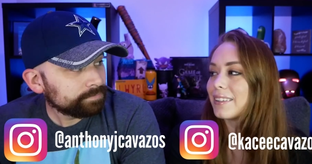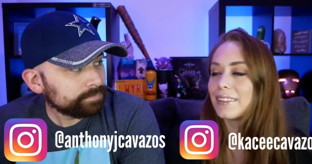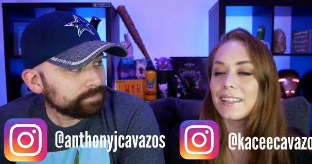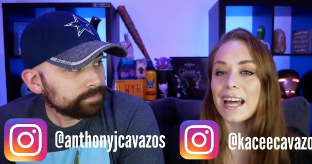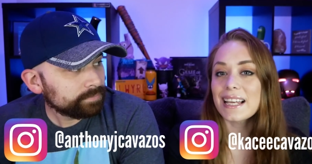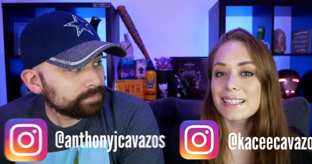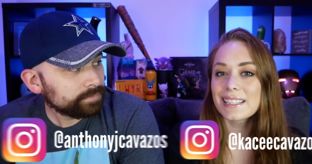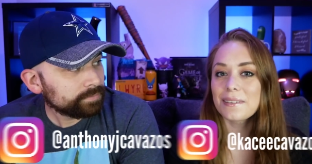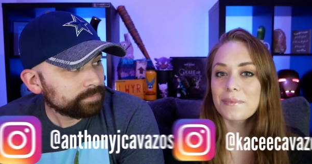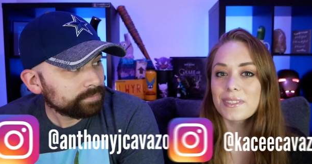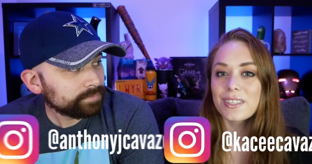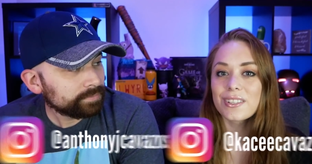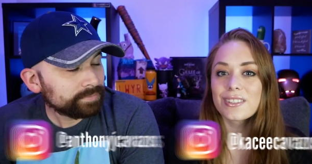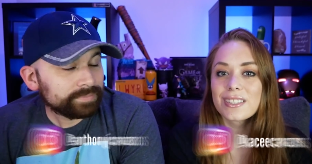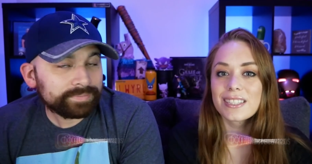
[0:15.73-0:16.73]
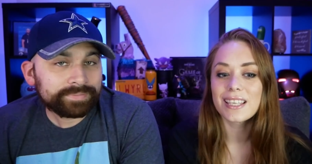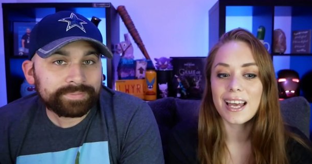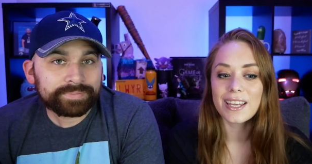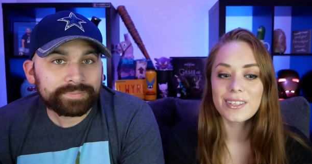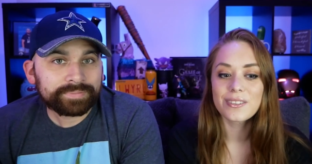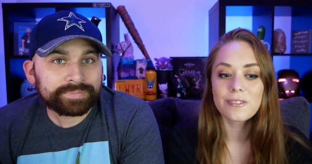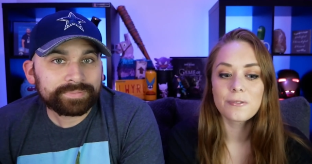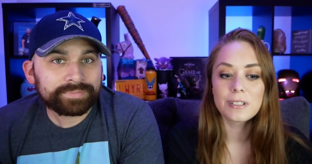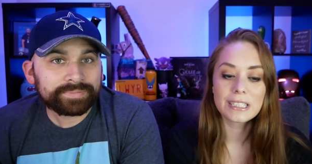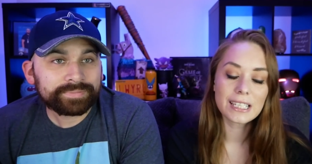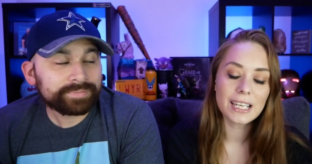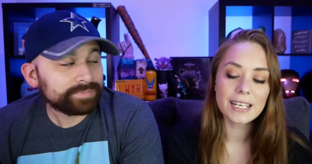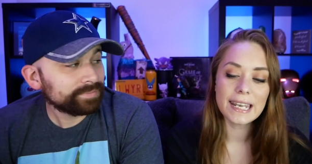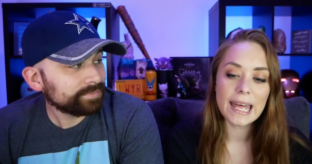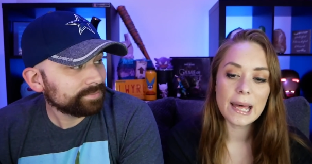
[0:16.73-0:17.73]
Speaker 1: Last episode, Sayu was
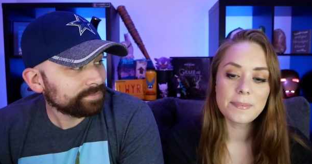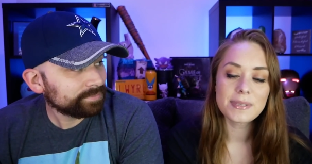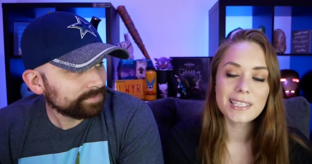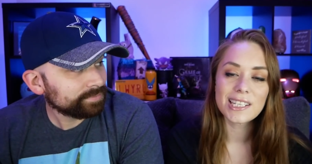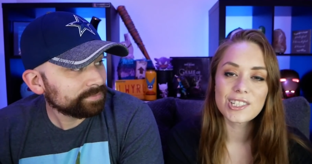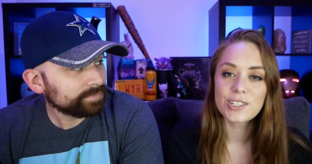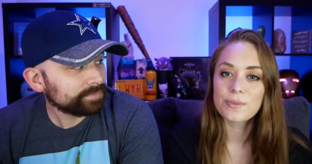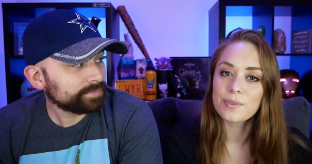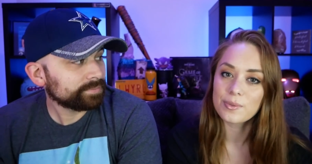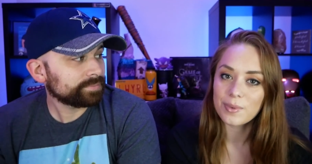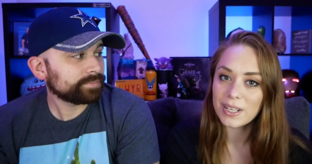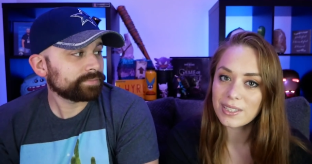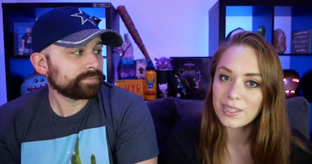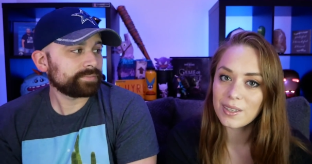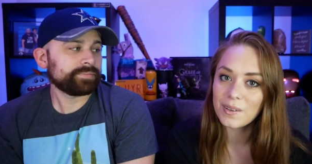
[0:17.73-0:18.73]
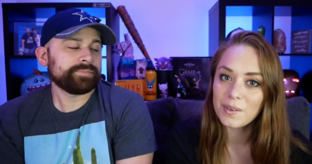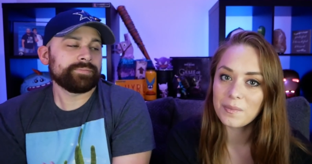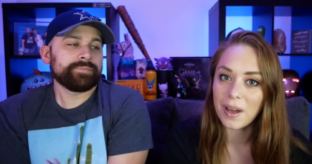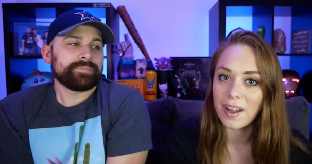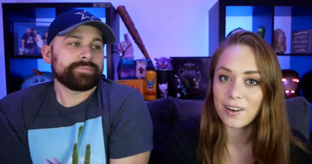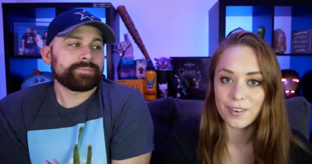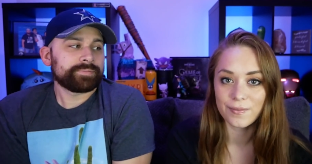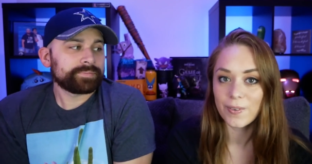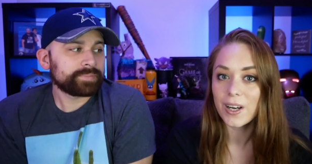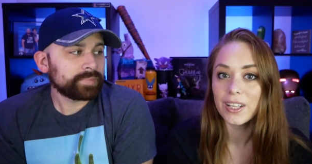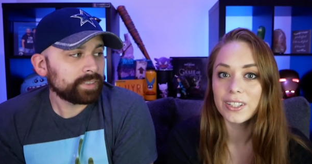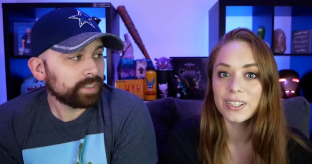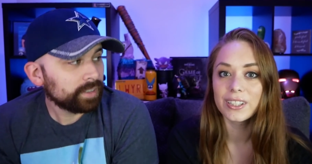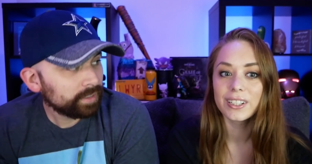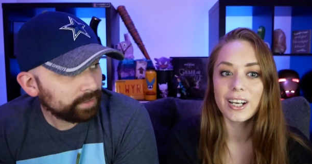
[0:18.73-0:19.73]
kidnapped and then she was rescued mm. by her
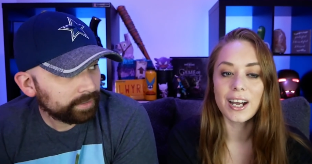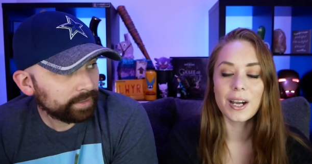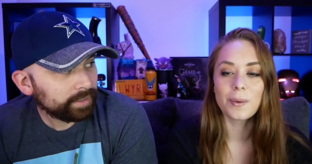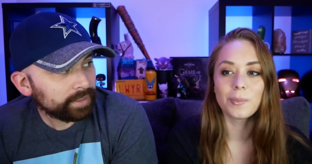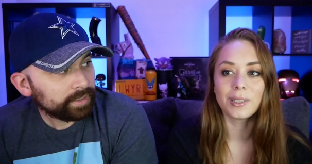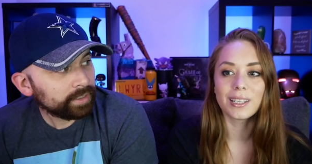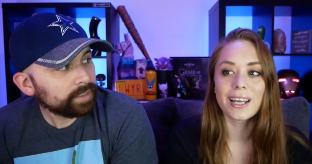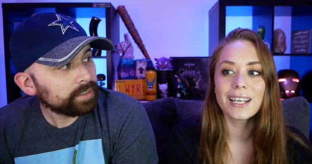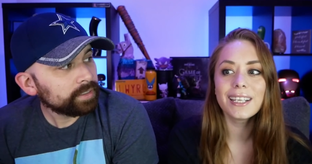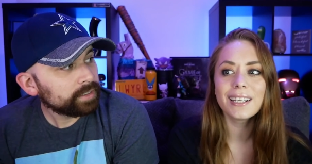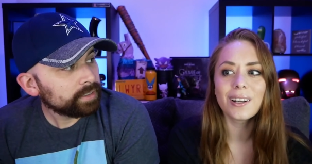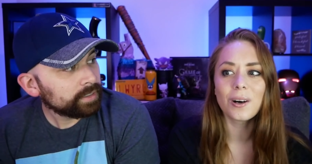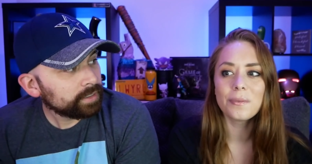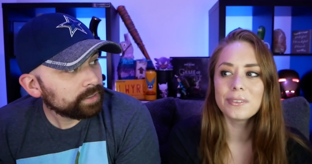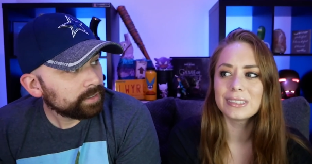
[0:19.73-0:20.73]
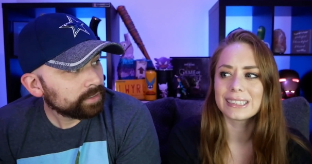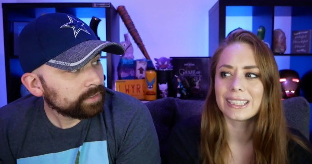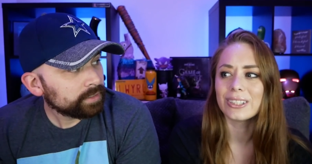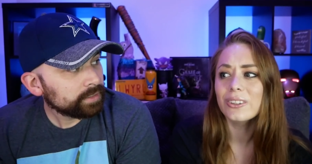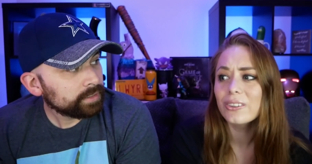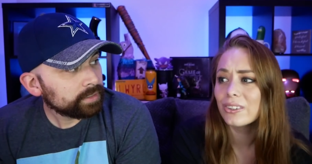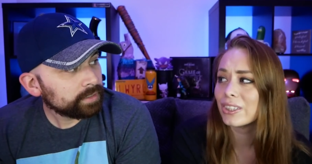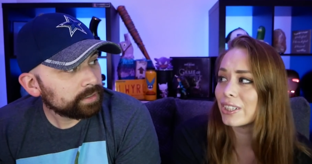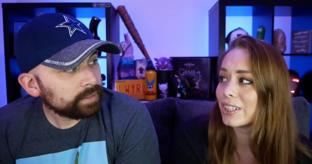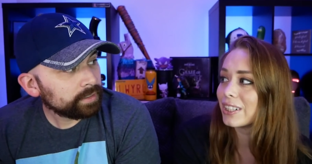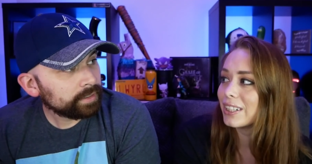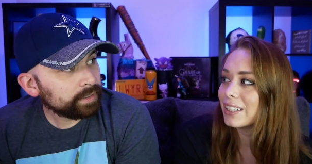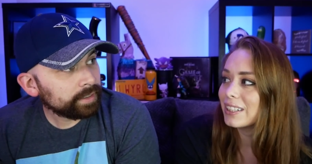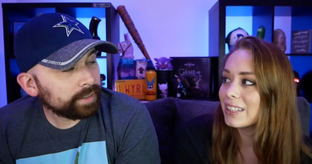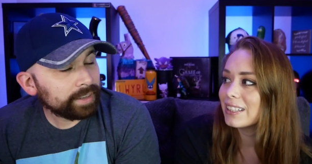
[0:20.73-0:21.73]
father. Um, Light almost killed
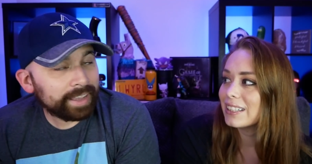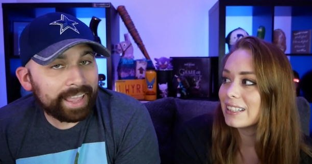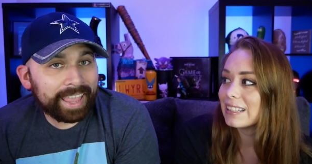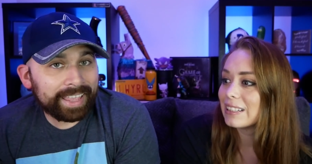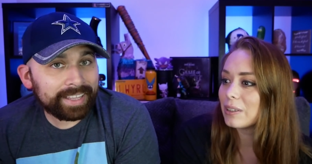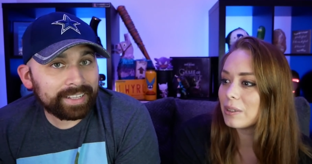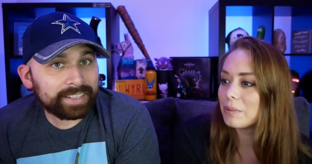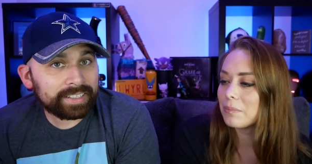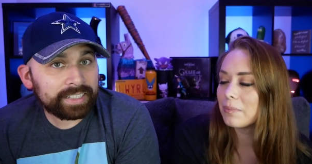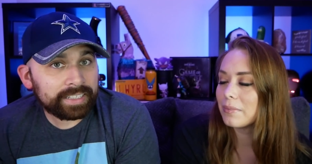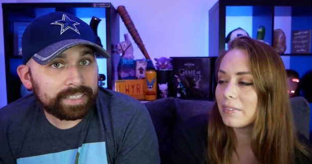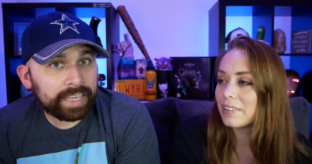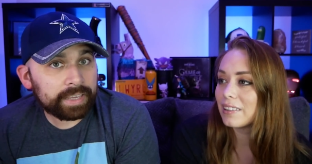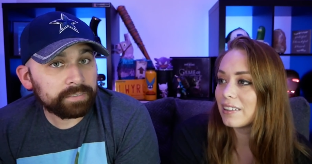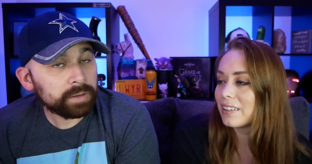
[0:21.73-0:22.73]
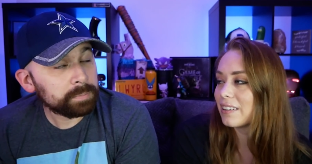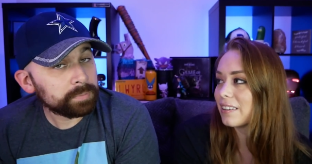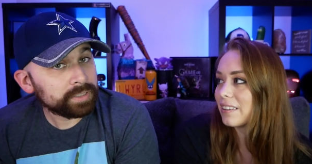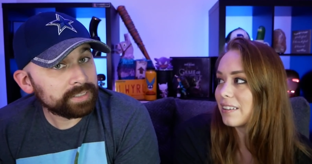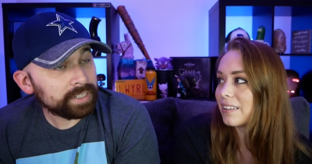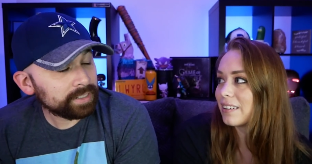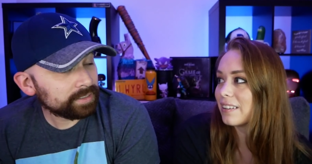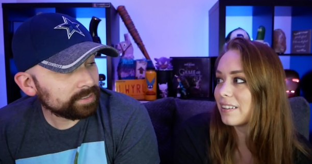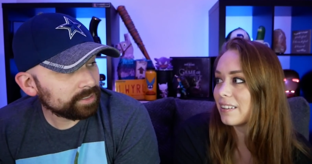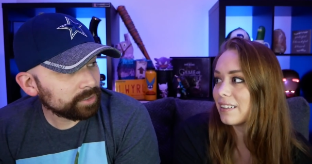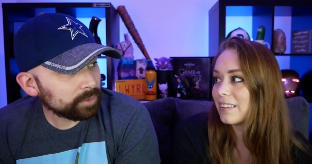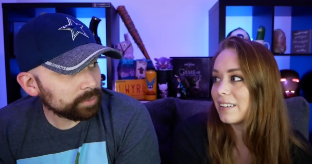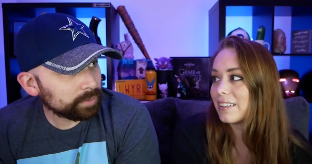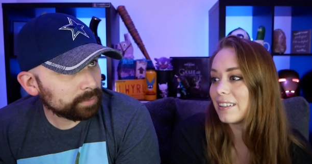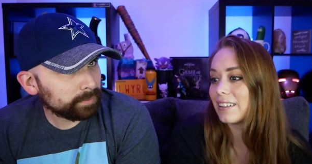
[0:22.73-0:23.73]
her.
Speaker 2: Yeah, and he gave up the Death
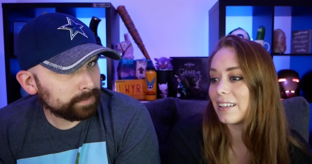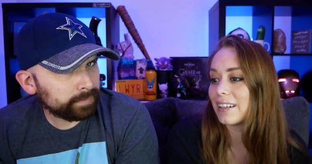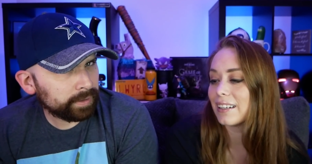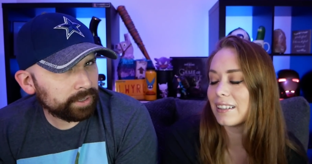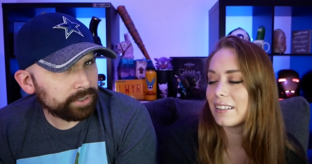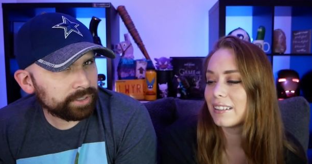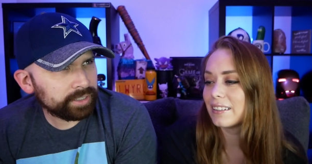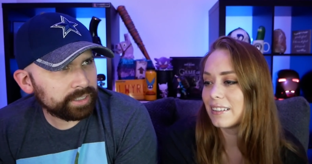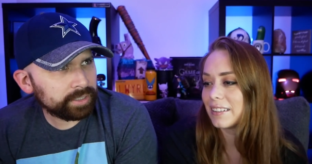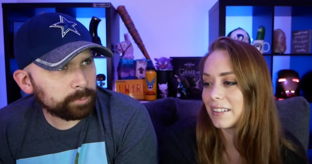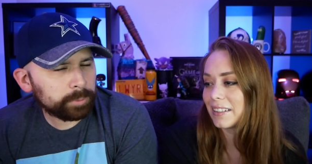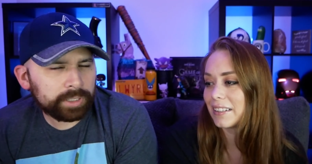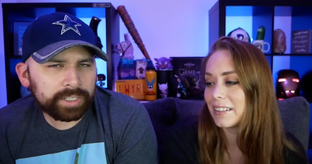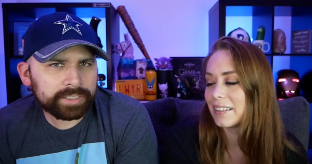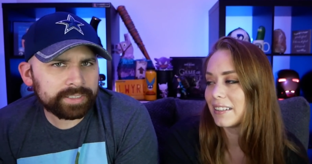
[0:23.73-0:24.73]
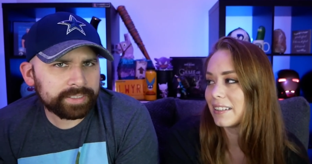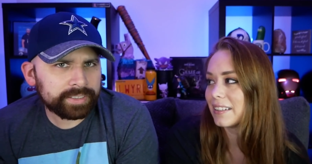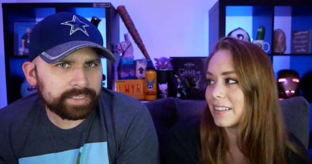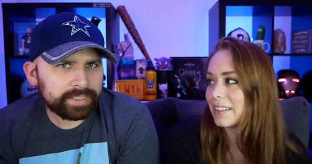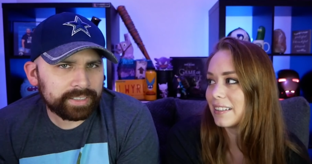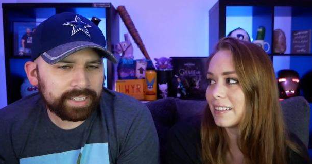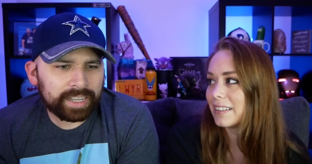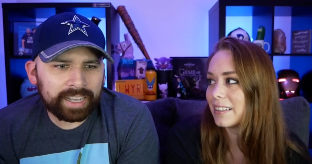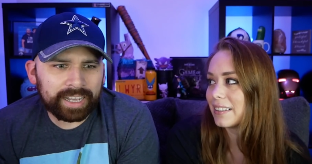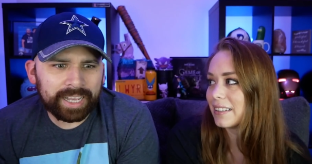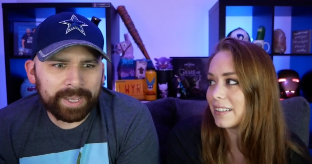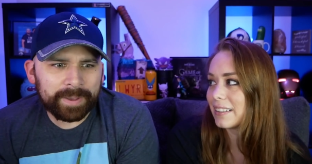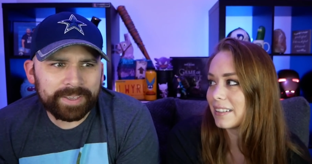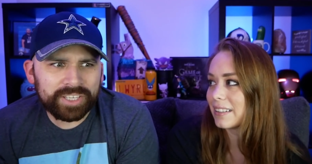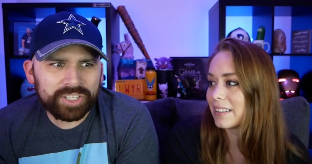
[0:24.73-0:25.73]
Note yeah. very reluctantly.
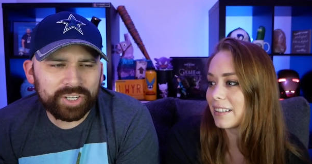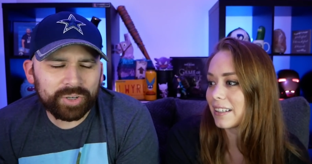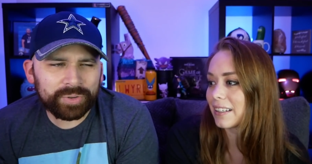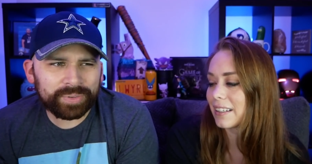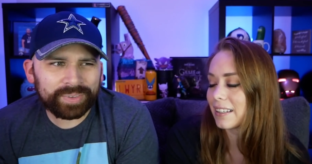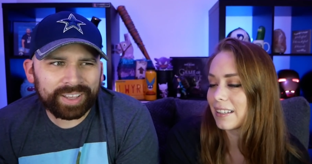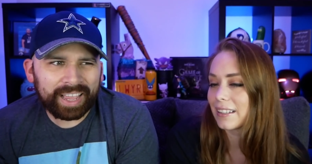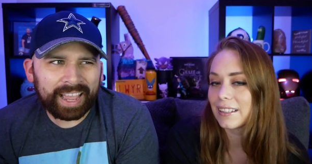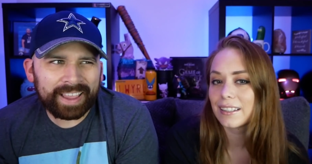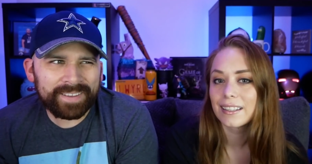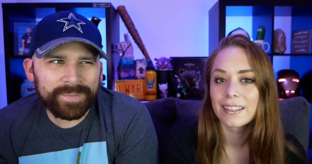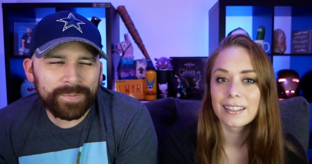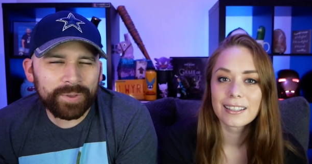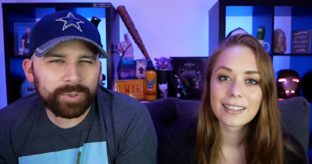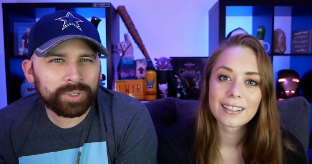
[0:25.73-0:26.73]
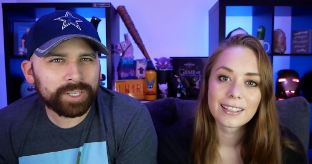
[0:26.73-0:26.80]
Uh, you know, I feel